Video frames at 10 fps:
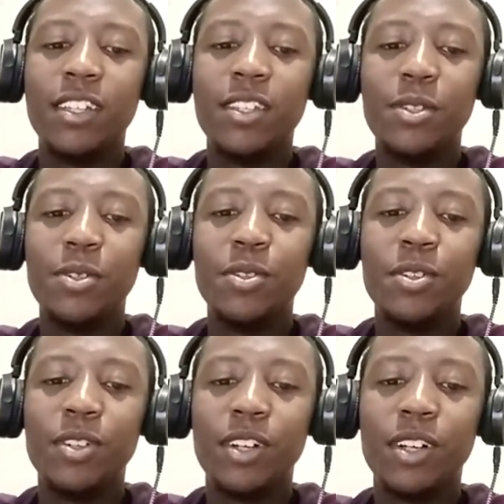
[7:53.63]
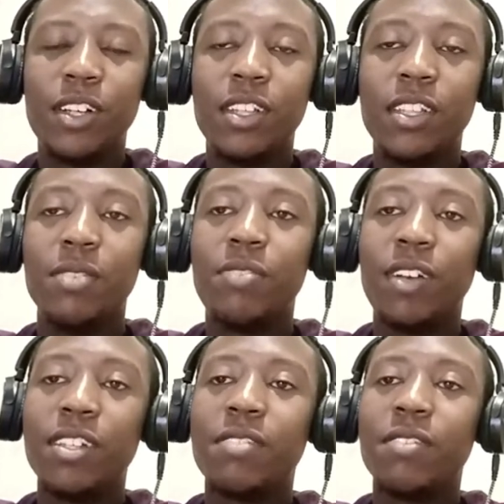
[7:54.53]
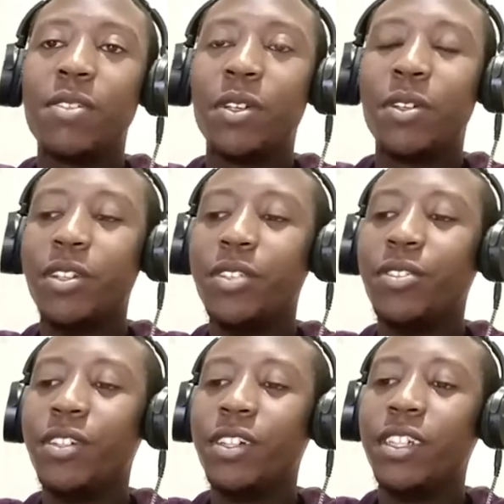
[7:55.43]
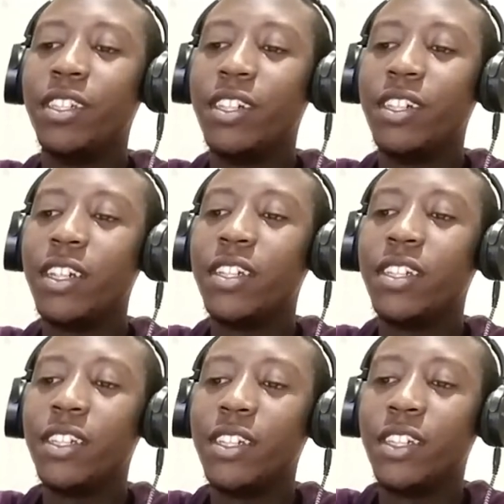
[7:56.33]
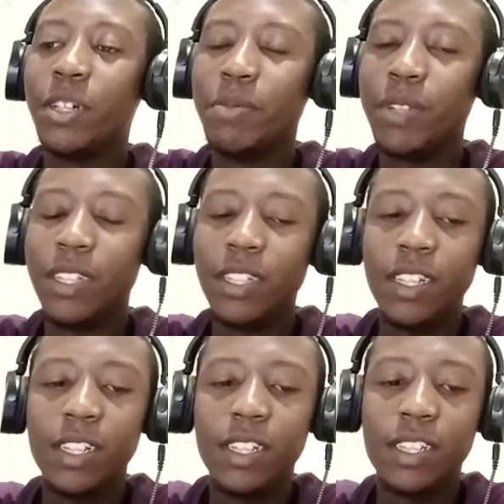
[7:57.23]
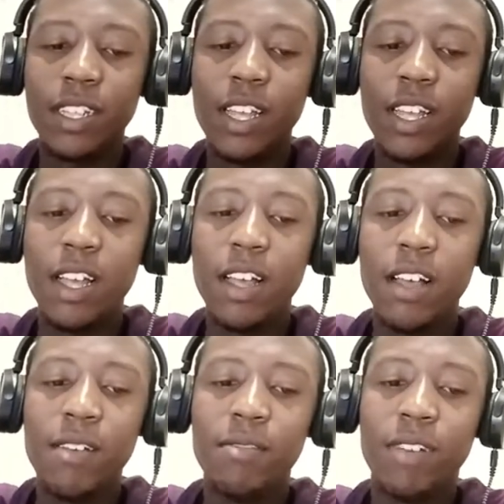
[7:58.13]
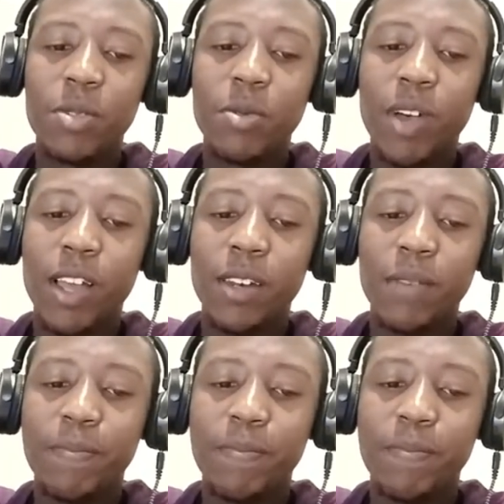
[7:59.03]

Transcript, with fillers: So the first verse we're going to read is Genesis chapter 6, verse 1.